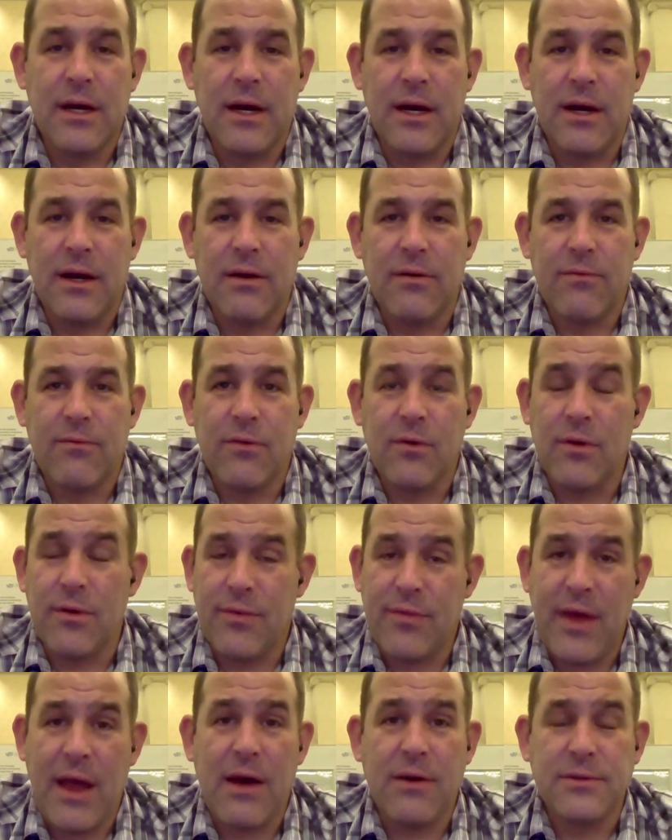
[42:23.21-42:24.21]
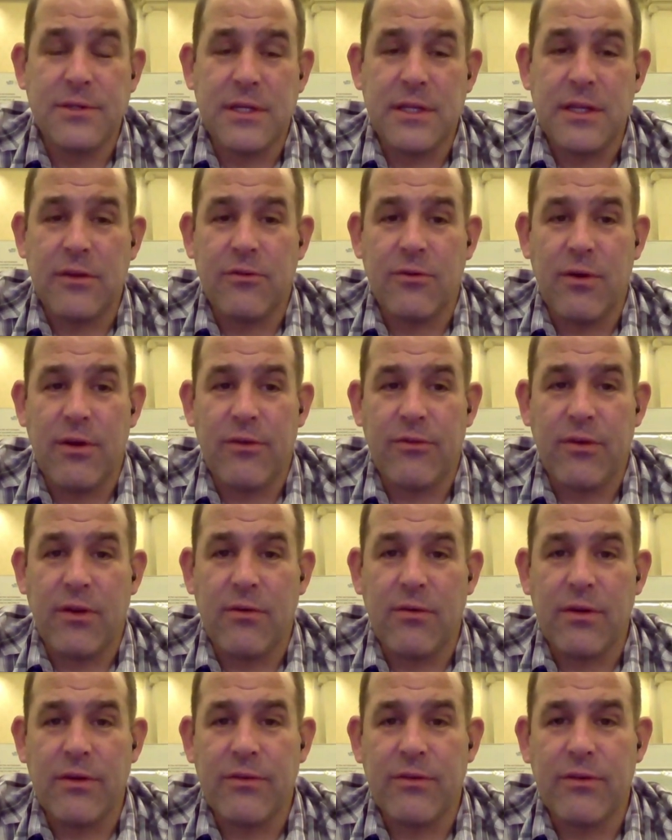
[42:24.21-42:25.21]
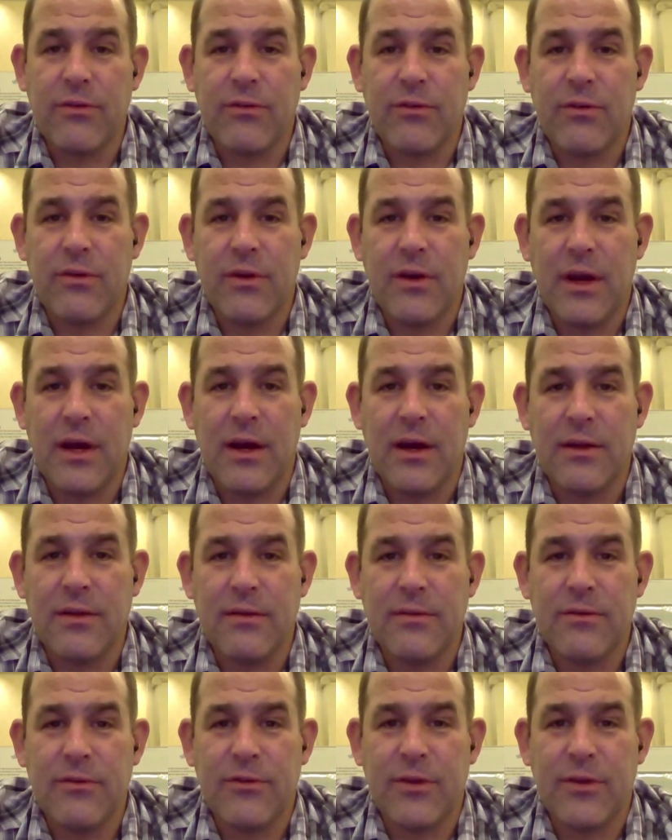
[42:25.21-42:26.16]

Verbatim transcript: uh, for a thousand interesting reasons, uh,